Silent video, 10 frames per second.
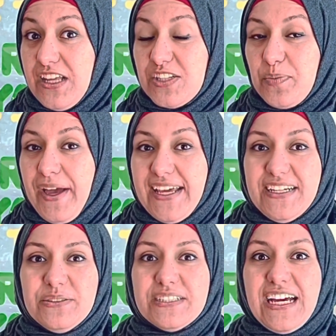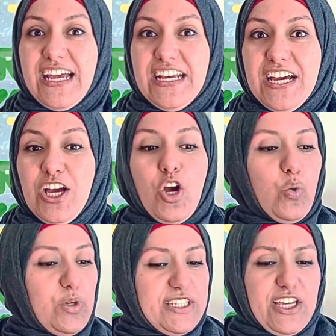Allah subhanahu wa ta'ala,
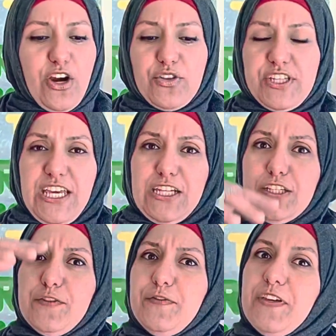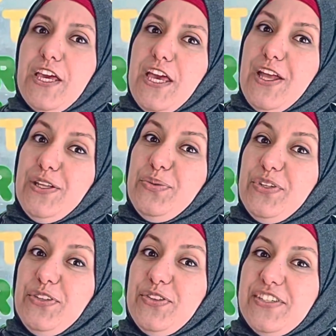we see our scale is filled
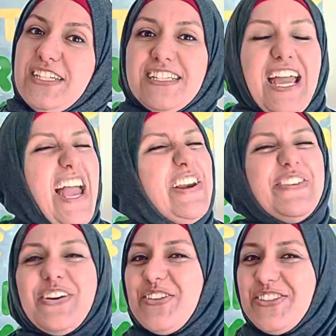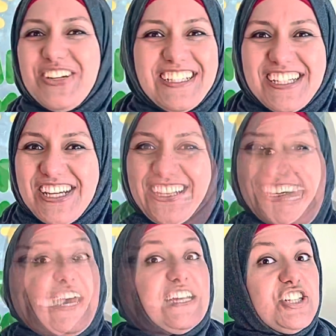with good deeds and we go straight to
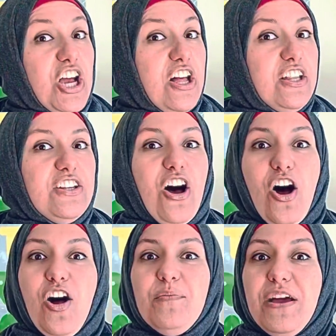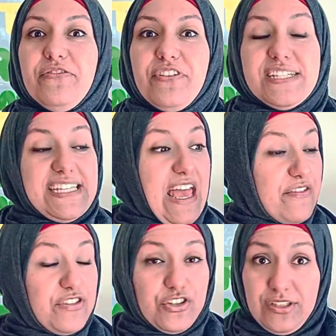Jannah. Inshallah, all my friends
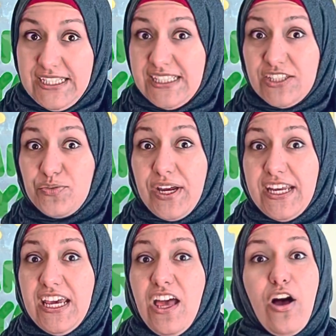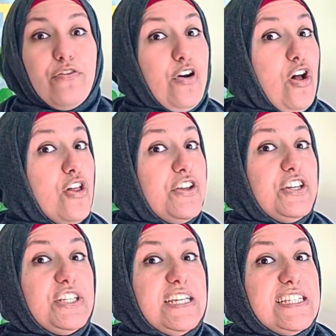have their lists ready of all the
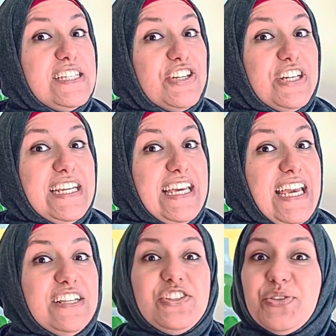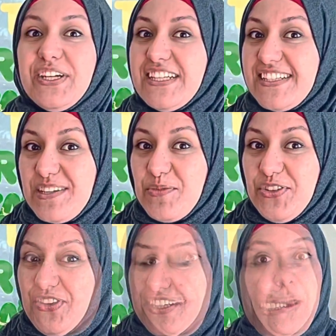good deeds they're gonna gain during this
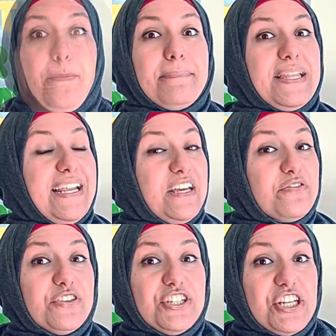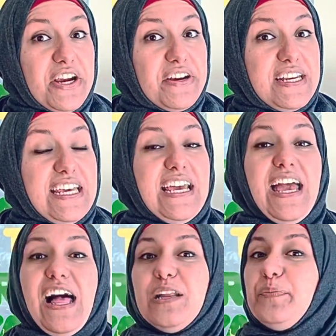Ramadan. Planning for charity,
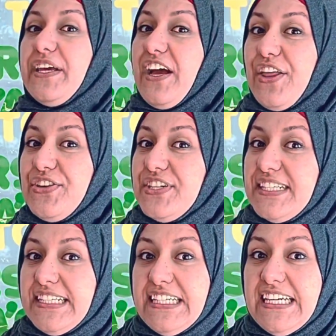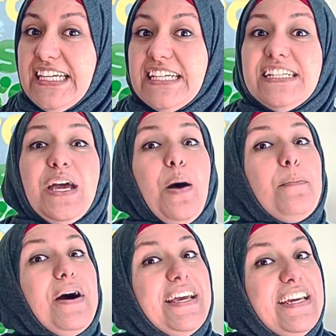helping others in need,
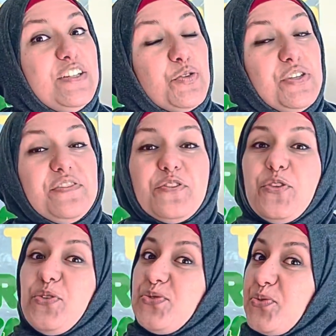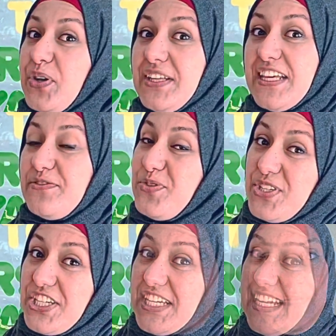buying toys for those who are less
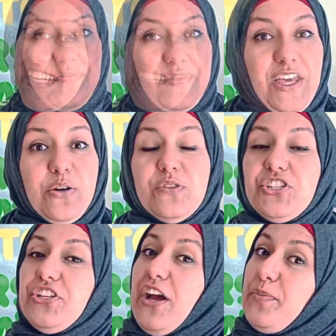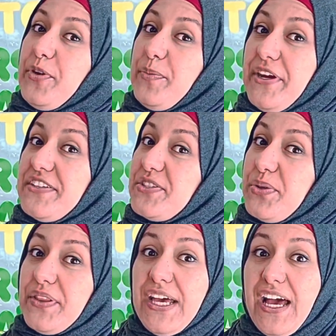fortunate. We should help our
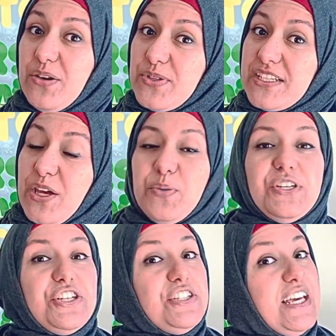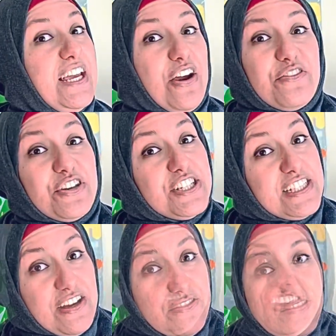parents around the house. We should take care of our
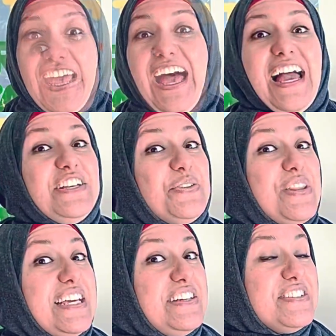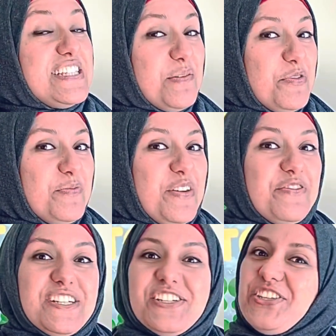stuff. I know that even some of my
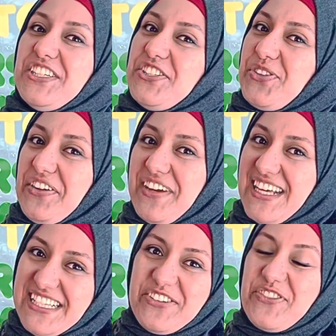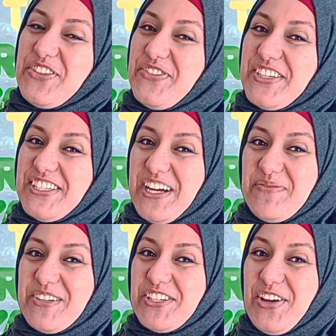friends are gonna try fasting for the first
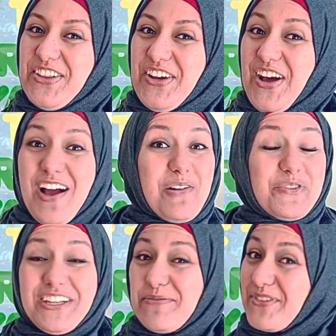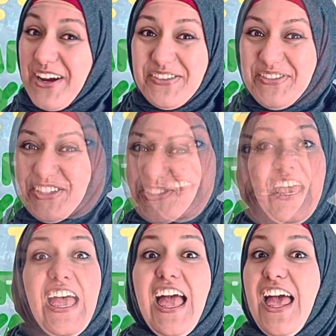time, inshallah. I'm really proud of you.